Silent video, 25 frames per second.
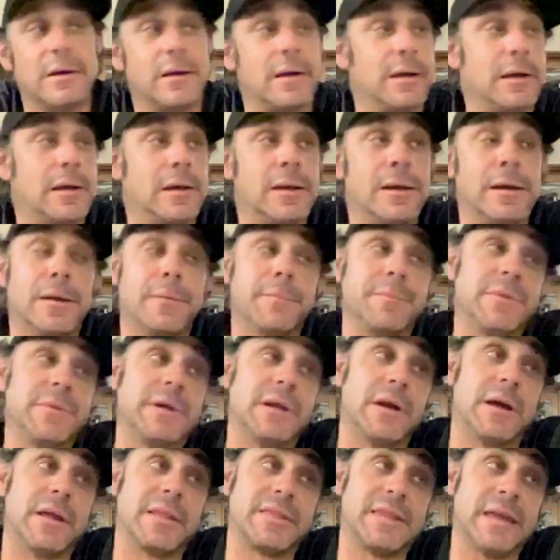
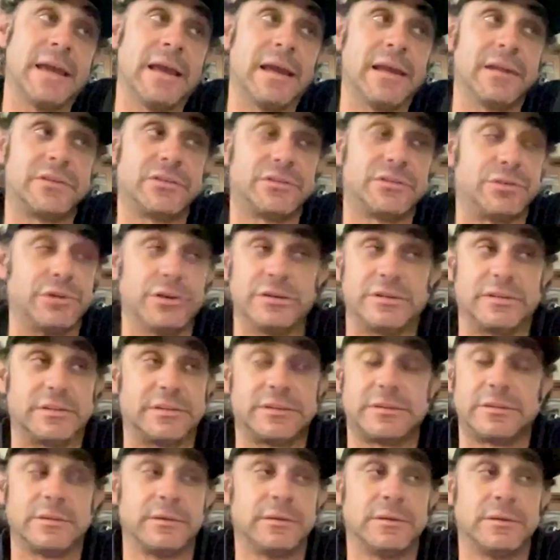I think it's
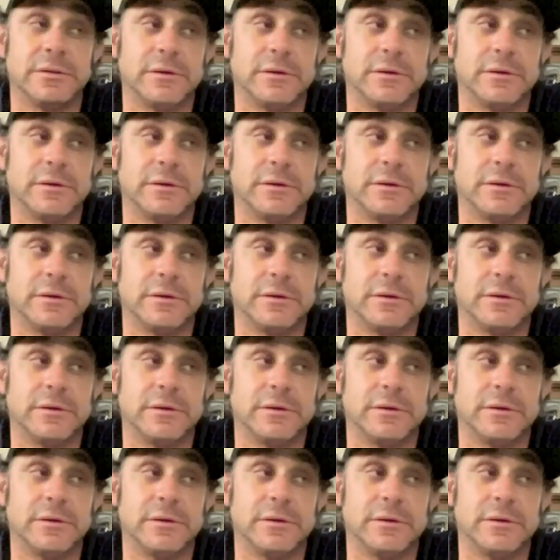just